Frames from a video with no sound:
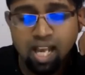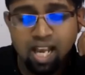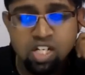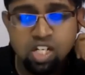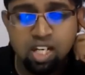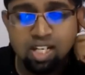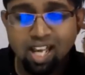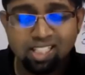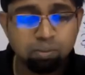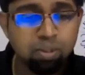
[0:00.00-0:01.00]
18
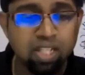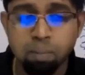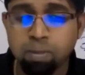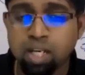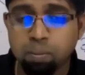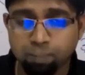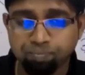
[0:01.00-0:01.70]
SBA minimum.